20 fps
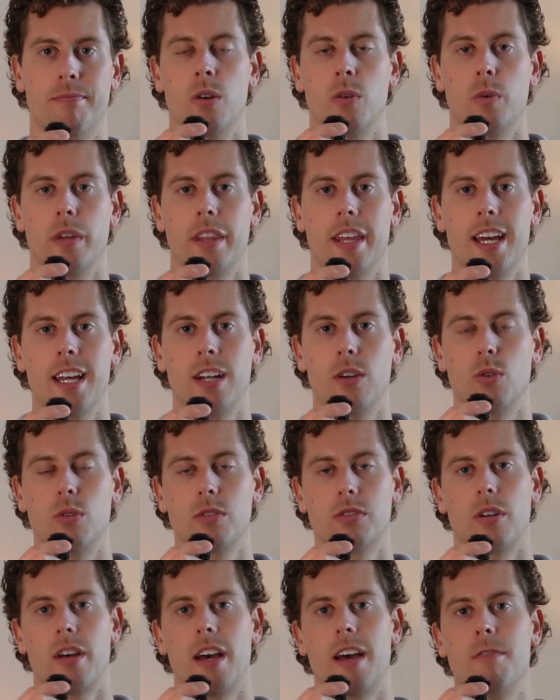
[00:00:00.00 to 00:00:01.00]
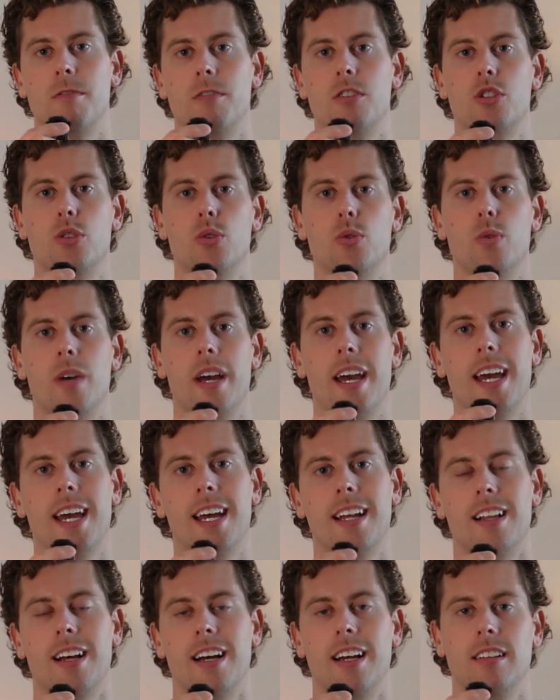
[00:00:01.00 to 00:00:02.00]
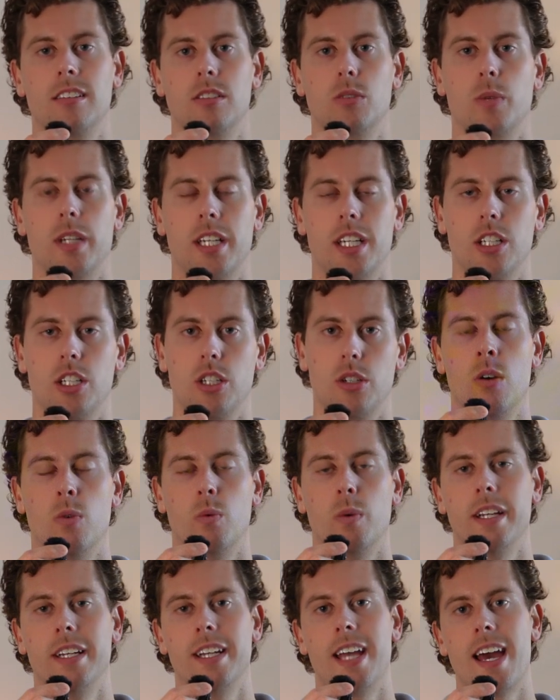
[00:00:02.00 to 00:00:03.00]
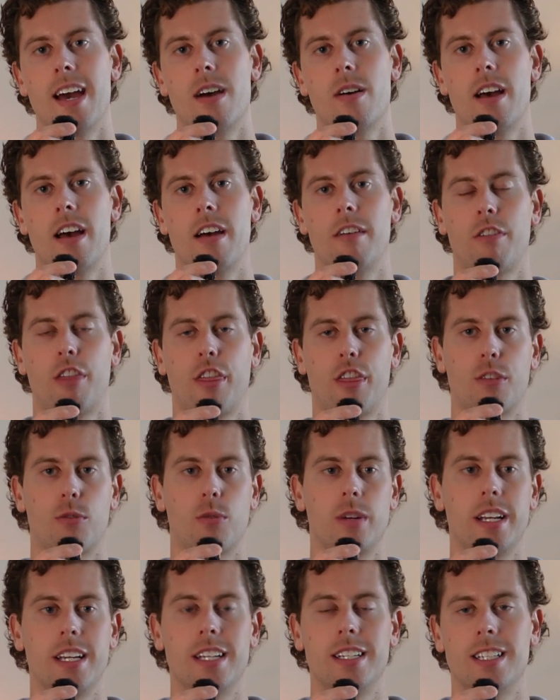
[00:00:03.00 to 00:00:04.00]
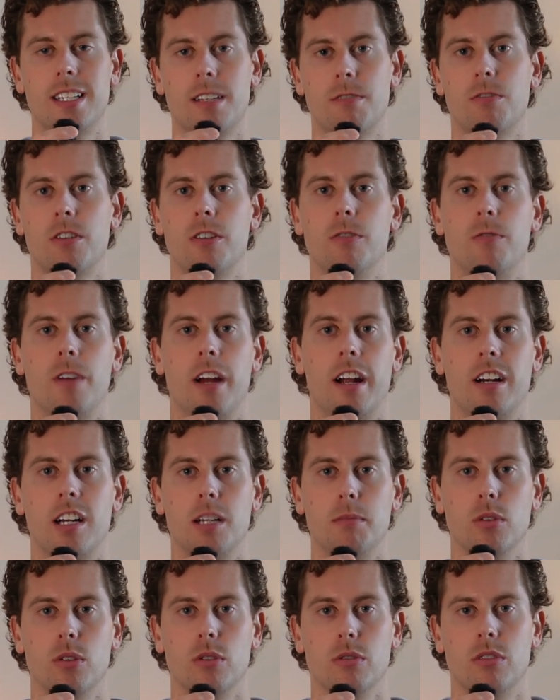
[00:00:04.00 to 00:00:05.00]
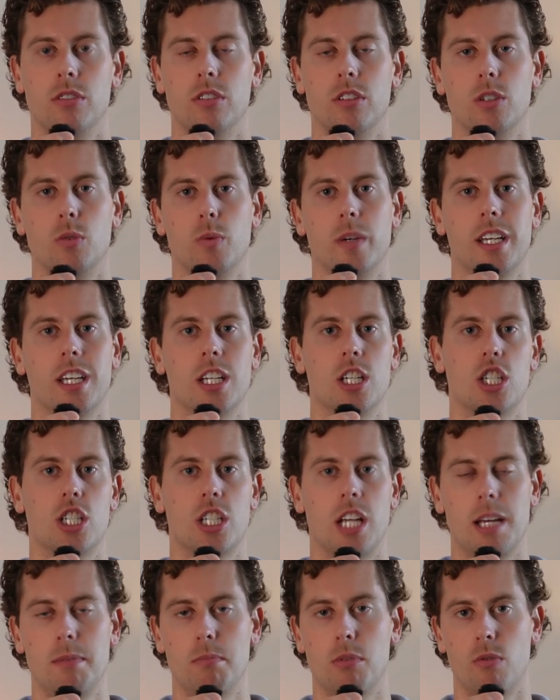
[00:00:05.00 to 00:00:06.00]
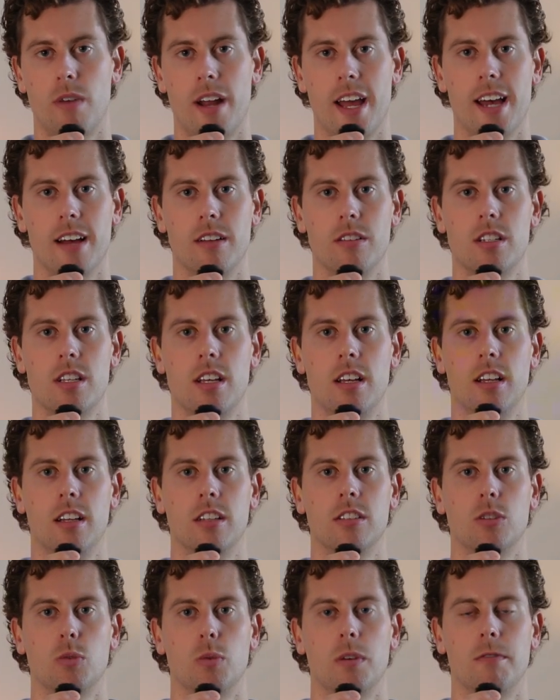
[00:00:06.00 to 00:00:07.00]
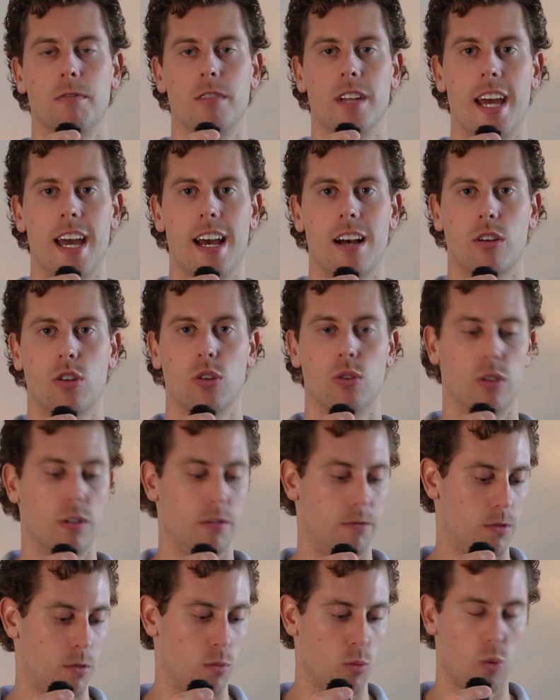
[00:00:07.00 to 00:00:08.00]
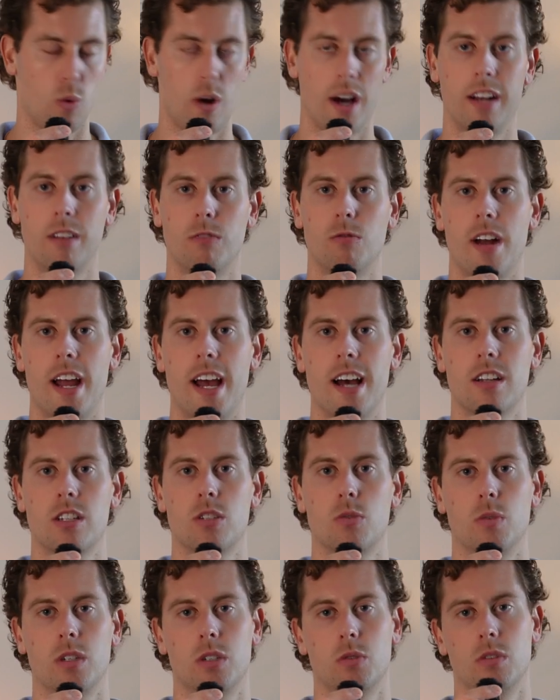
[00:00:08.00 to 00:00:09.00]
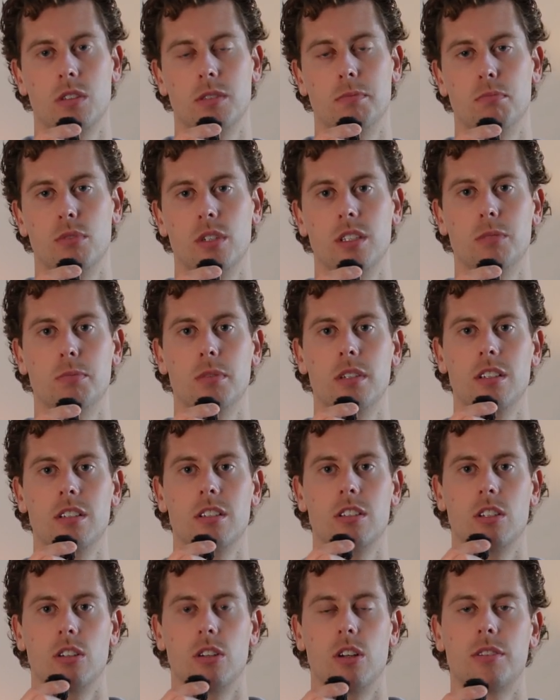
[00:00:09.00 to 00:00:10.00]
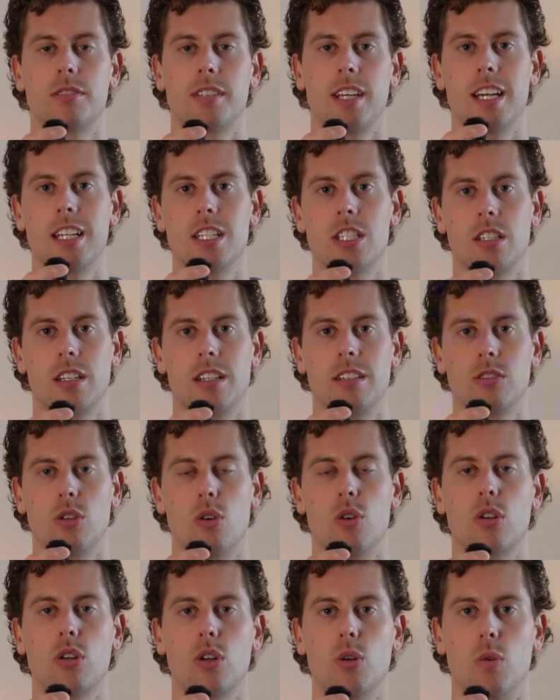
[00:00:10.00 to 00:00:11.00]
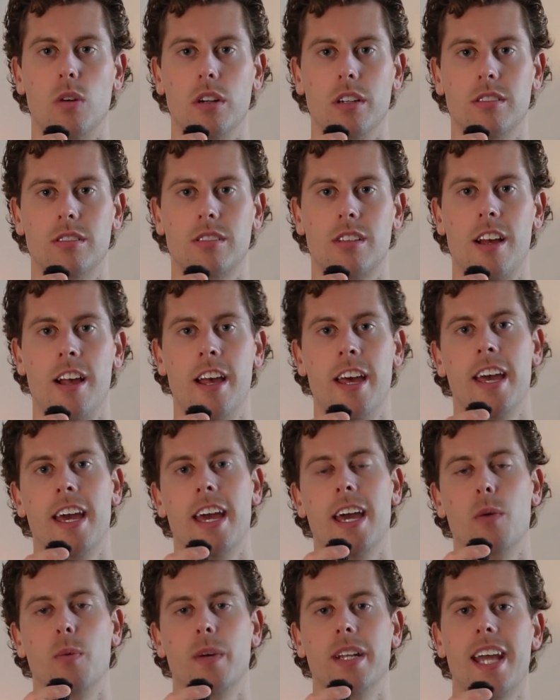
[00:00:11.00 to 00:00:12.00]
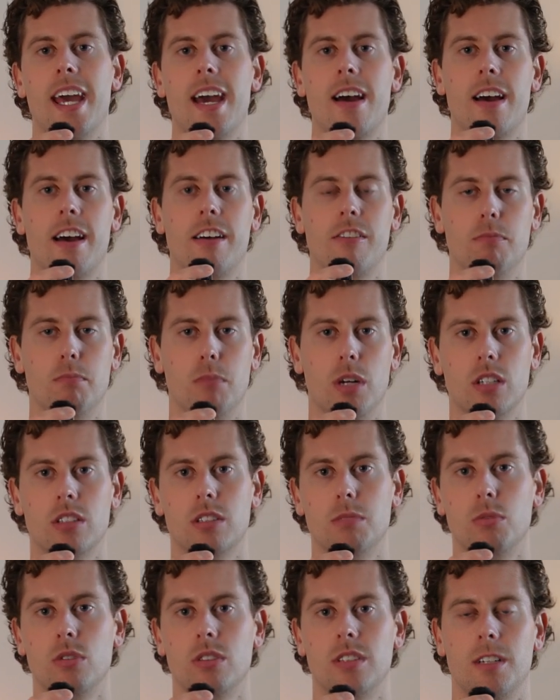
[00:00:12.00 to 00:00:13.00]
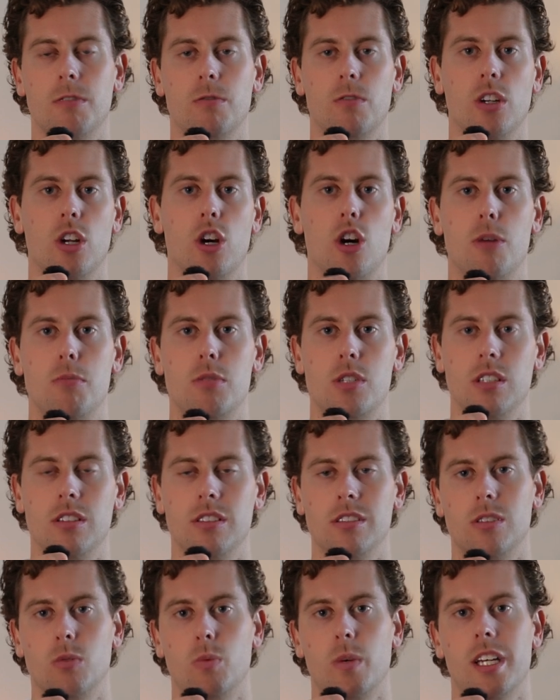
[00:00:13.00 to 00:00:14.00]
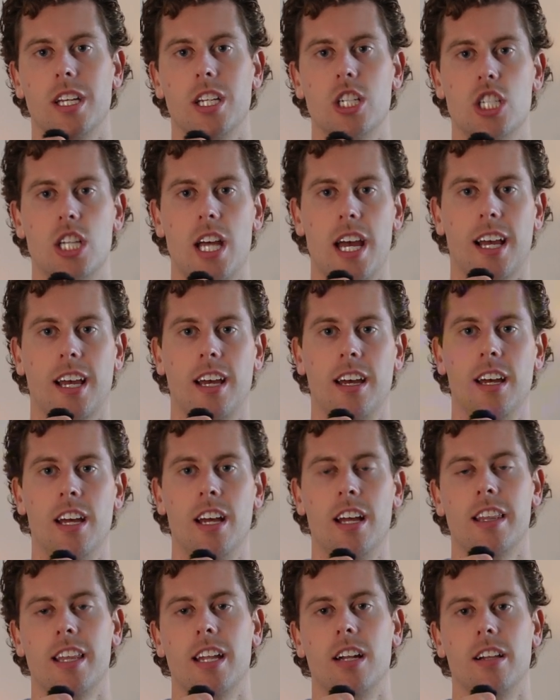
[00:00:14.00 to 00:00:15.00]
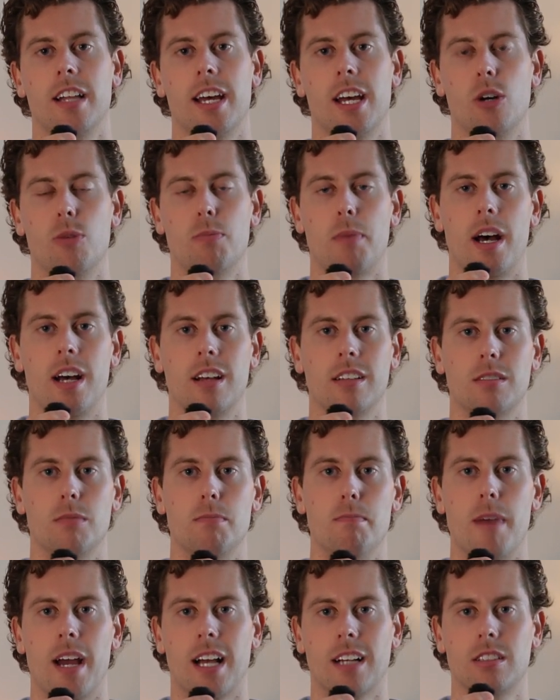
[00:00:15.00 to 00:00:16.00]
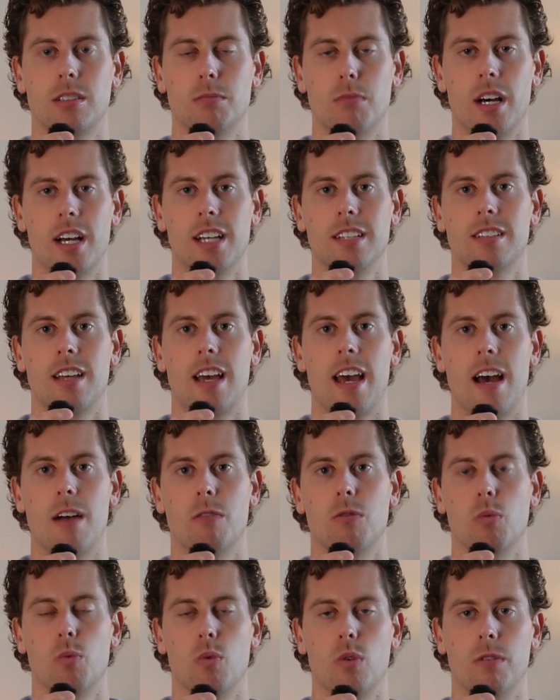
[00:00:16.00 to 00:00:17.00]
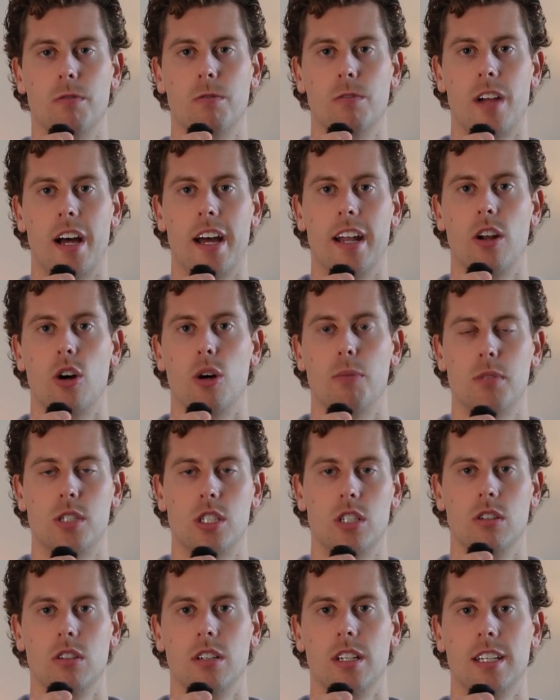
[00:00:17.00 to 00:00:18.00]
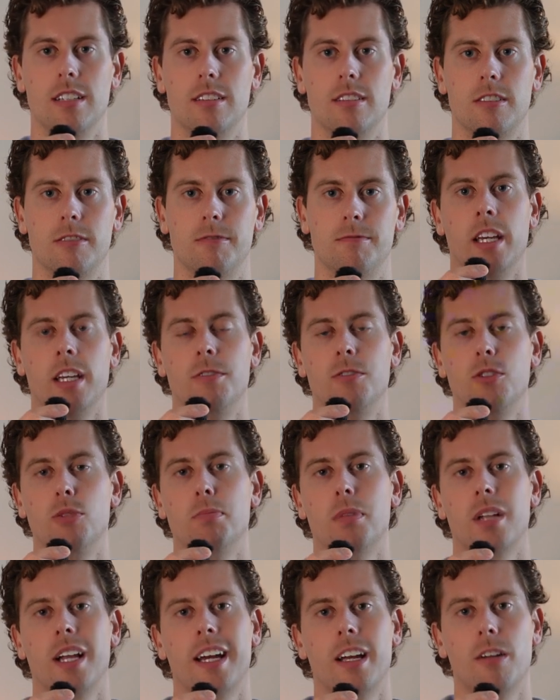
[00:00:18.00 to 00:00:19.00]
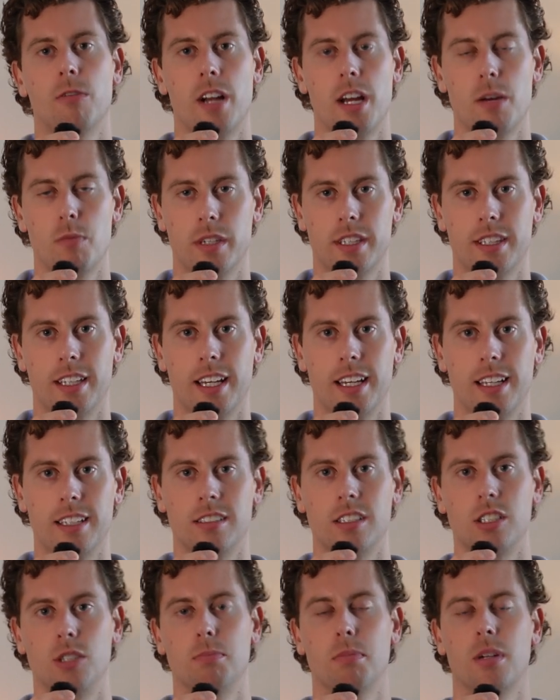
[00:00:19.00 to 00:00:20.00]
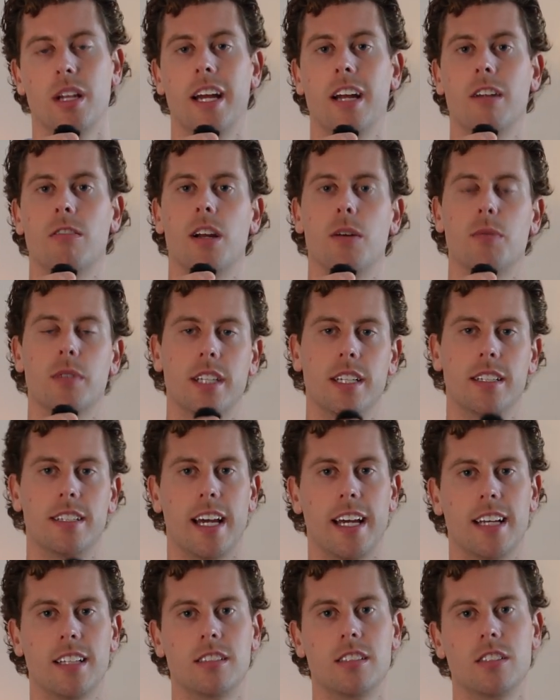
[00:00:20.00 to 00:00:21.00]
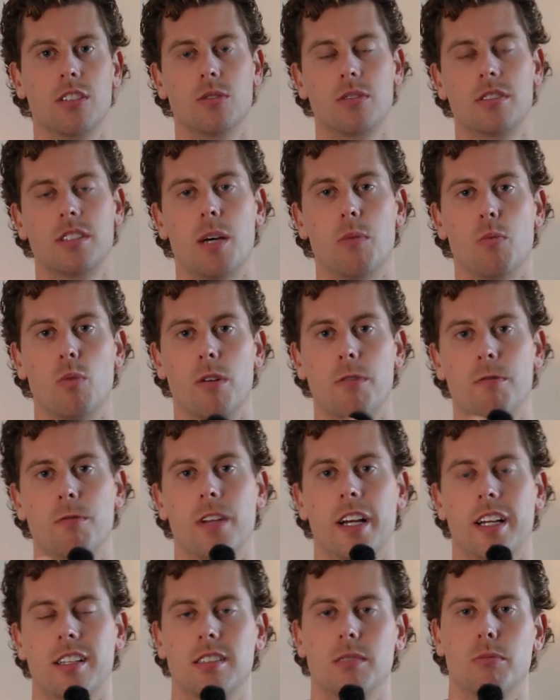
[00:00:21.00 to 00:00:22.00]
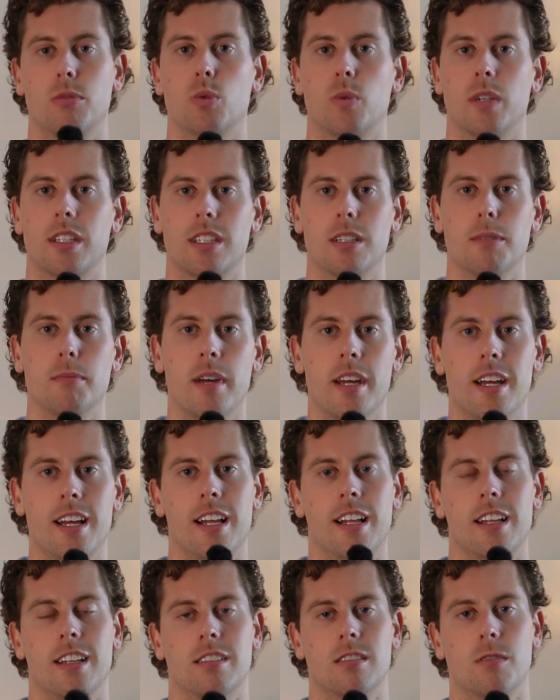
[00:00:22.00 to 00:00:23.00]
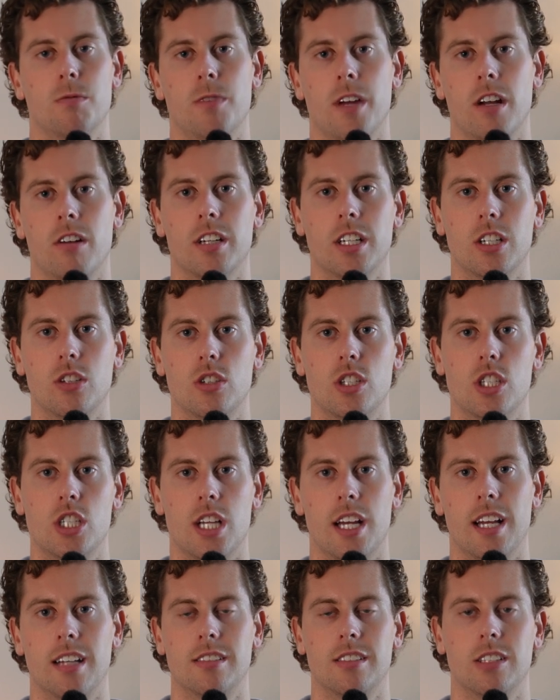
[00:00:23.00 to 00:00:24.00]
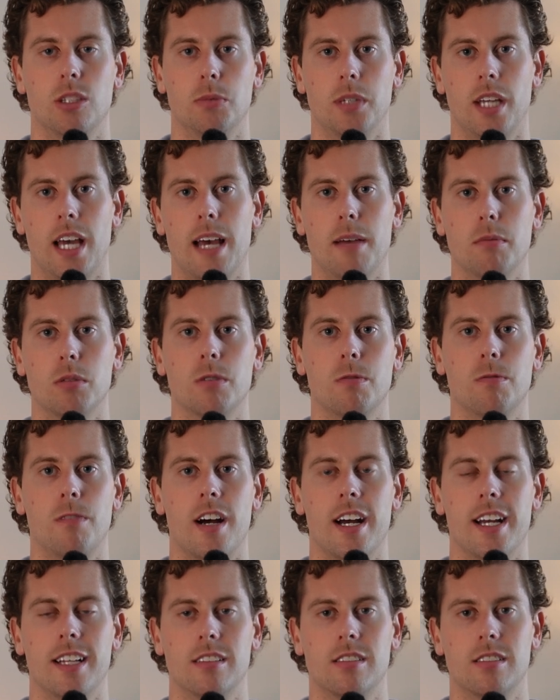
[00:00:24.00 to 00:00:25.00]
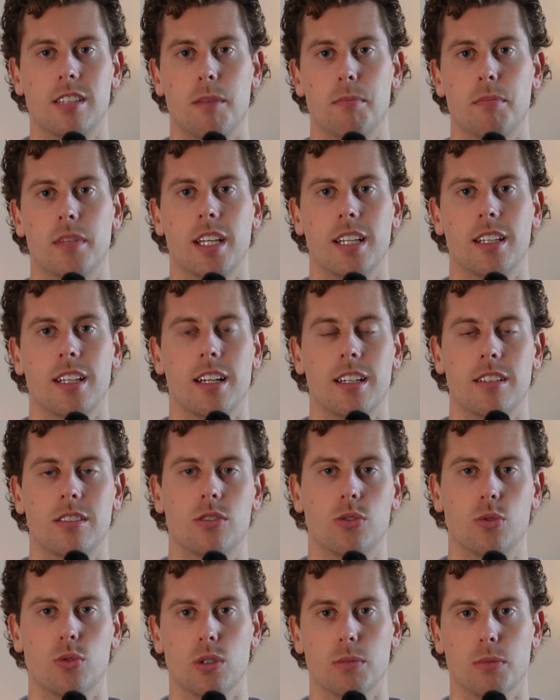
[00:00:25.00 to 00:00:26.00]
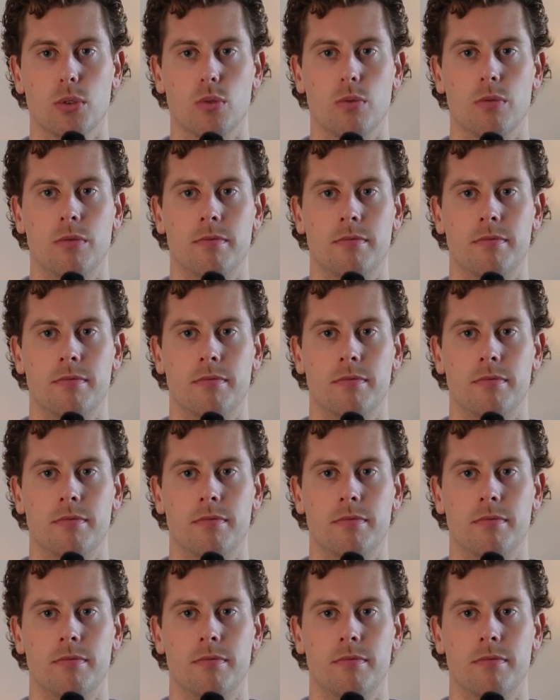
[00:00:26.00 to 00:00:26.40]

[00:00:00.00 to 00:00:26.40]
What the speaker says: We then also have 2 airlines that we can use. We now have 3 different variables that we can shape around. So we've now gone from one route, which was Brisbane to Los Angeles on Qantas, and we now have multiple different options that we can check that'll help us maximize our reward flight opportunities. If you play around with these and you play around with the dates and you're somewhat flexible with them, there's a very good chance that you'll be able to find something that is suitable.